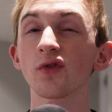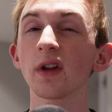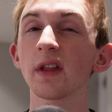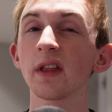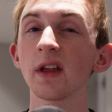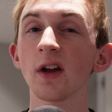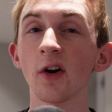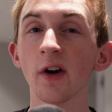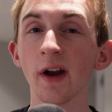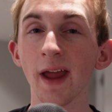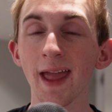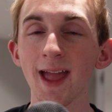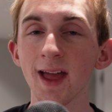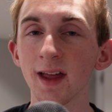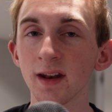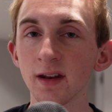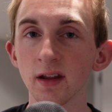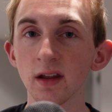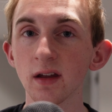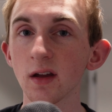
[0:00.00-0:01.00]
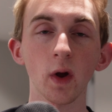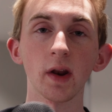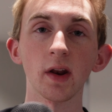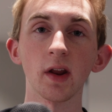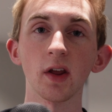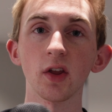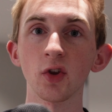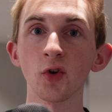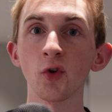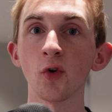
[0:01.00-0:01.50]
really are handy
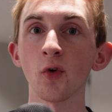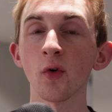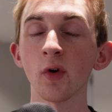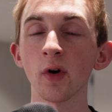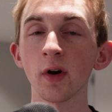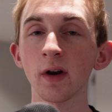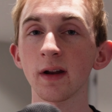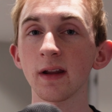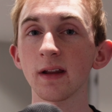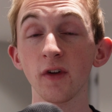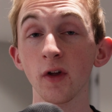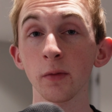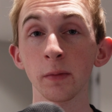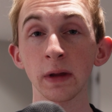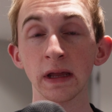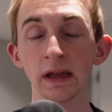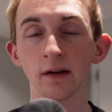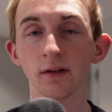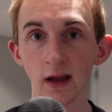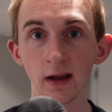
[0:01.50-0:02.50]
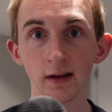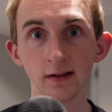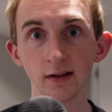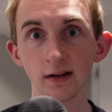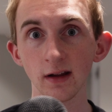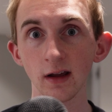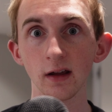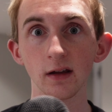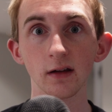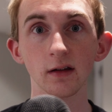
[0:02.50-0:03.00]
when you're filming day to
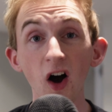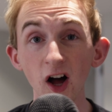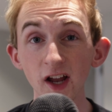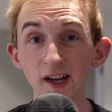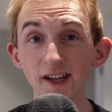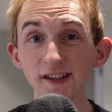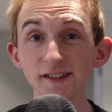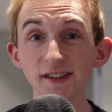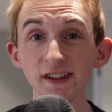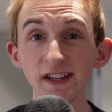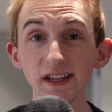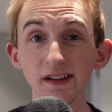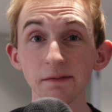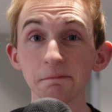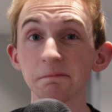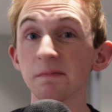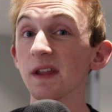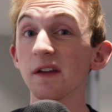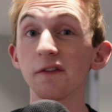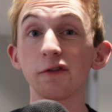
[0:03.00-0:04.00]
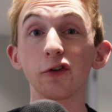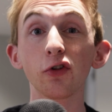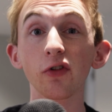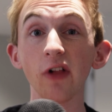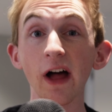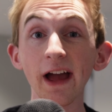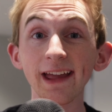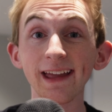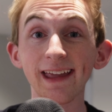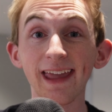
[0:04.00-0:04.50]
day. Honestly, if you
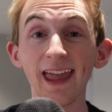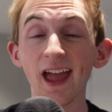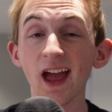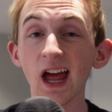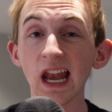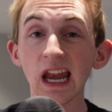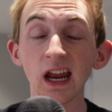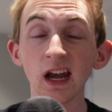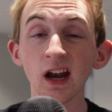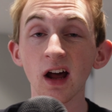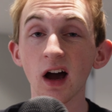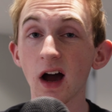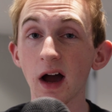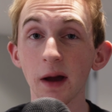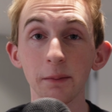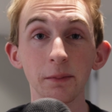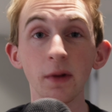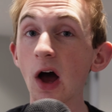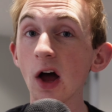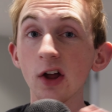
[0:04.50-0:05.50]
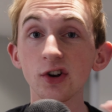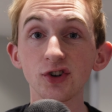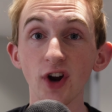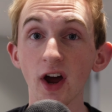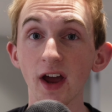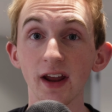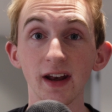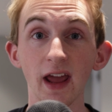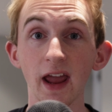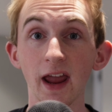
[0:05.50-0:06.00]
like Canon, I'm not
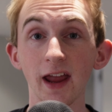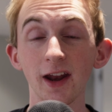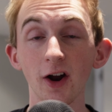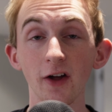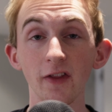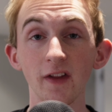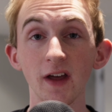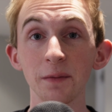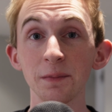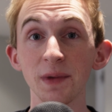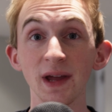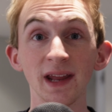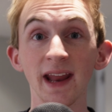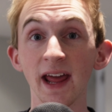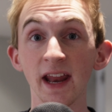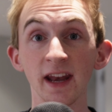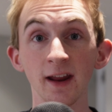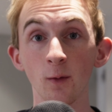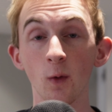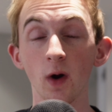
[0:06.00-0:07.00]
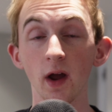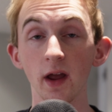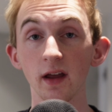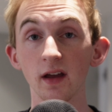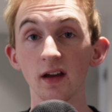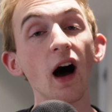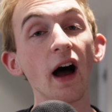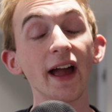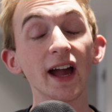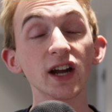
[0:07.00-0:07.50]
trying to hate on them in any way.
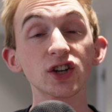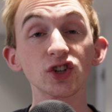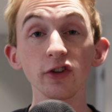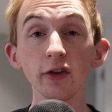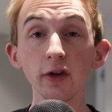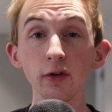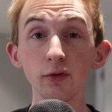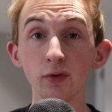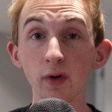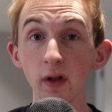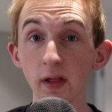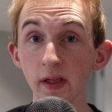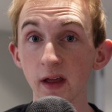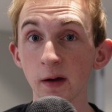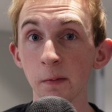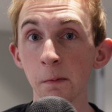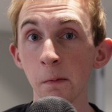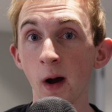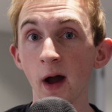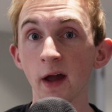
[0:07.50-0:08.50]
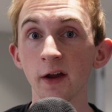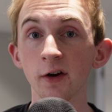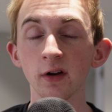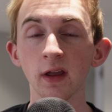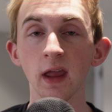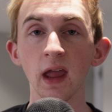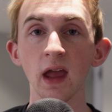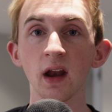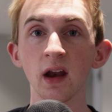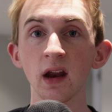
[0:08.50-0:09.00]
I actually really admire
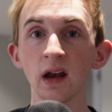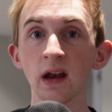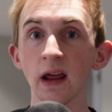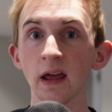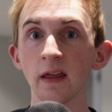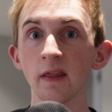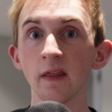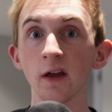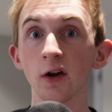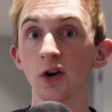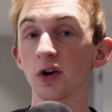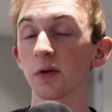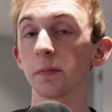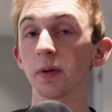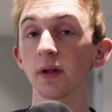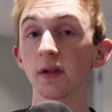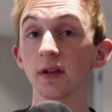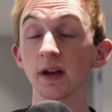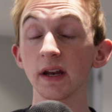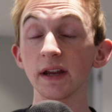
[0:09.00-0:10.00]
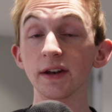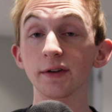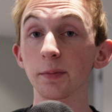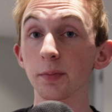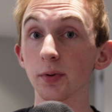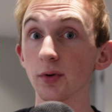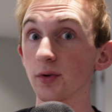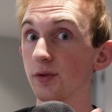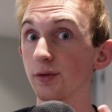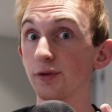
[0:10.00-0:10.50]
Canon and their ability to
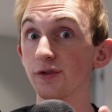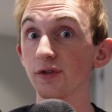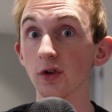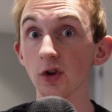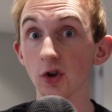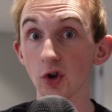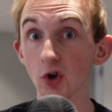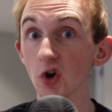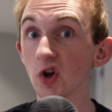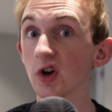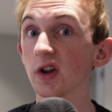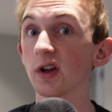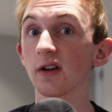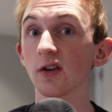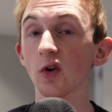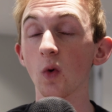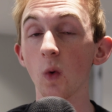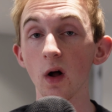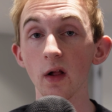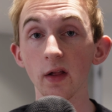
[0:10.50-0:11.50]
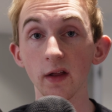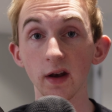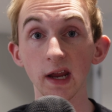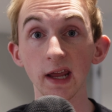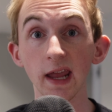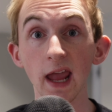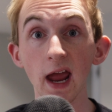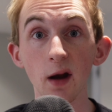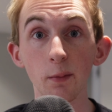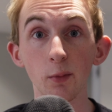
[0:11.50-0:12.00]
produce good quality
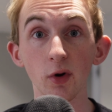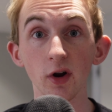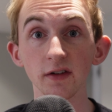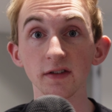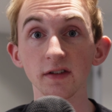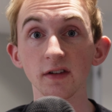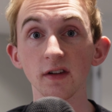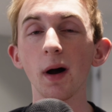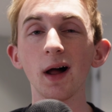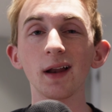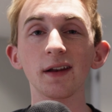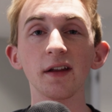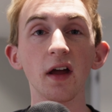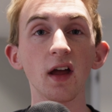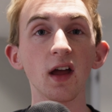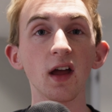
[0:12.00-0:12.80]
cameras. But